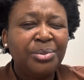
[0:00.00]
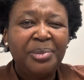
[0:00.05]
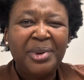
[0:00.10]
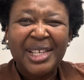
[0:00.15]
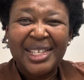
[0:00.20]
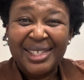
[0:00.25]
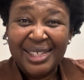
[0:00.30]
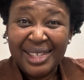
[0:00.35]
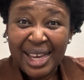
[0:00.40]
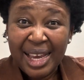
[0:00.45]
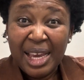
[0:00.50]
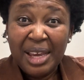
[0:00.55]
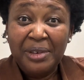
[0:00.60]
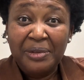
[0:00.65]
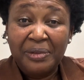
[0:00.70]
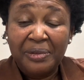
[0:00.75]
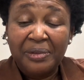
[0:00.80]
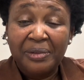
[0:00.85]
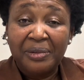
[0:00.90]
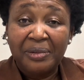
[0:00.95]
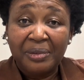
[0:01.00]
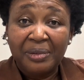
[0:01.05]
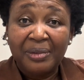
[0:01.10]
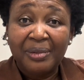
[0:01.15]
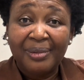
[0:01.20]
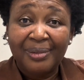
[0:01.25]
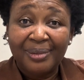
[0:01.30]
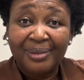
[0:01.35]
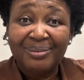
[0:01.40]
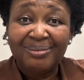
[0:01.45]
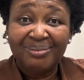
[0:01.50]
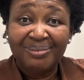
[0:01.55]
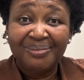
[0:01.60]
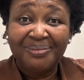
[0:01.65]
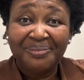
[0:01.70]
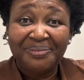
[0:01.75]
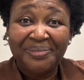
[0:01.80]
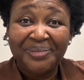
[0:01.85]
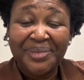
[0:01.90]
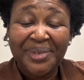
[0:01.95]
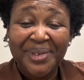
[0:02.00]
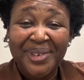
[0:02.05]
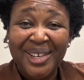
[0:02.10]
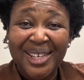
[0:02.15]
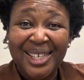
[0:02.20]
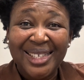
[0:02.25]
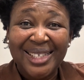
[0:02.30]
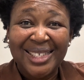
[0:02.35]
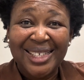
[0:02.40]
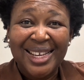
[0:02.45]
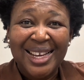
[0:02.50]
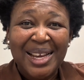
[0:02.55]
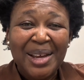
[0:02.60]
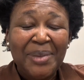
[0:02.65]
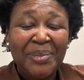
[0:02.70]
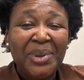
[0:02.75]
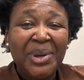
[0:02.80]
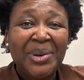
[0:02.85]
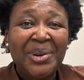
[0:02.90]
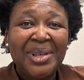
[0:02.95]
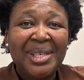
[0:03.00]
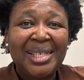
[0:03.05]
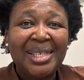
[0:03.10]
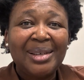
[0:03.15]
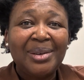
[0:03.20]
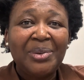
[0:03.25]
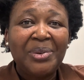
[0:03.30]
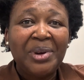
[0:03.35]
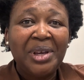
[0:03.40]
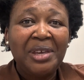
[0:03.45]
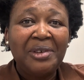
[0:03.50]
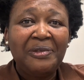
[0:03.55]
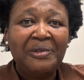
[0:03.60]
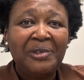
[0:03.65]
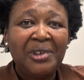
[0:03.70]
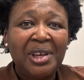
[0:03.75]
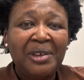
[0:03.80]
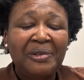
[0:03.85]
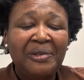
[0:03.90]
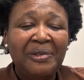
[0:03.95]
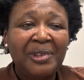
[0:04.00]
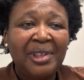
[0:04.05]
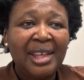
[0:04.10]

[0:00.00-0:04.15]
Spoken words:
be safe, right? Because if